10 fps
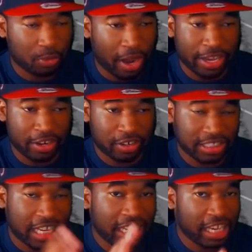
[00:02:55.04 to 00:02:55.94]
right here.
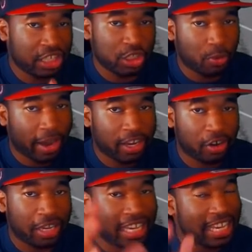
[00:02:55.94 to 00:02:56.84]
J-Eazy right
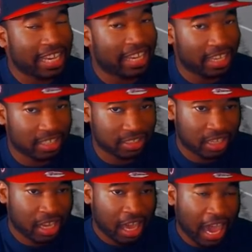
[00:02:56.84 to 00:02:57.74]
here. He is
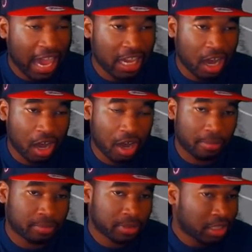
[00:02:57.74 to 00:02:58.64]
a
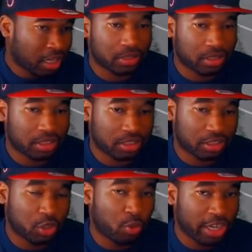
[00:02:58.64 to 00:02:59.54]
um
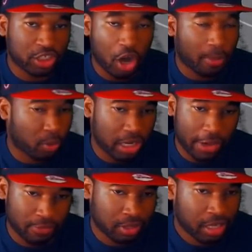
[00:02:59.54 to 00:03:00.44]
two-way sharp or
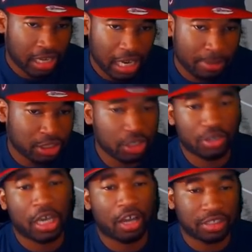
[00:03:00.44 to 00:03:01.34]
whatever. Let me show
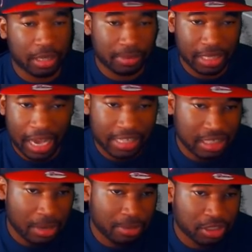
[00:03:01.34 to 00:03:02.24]
y'all something, guys.
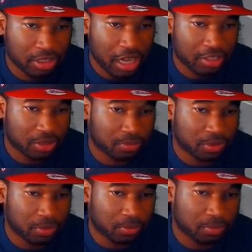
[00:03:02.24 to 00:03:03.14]
Let me show y'all some
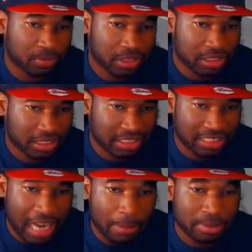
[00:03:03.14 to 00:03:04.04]
some the
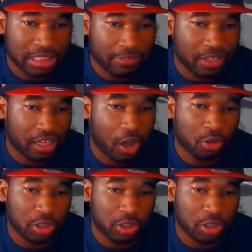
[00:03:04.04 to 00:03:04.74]
type of stuff that goes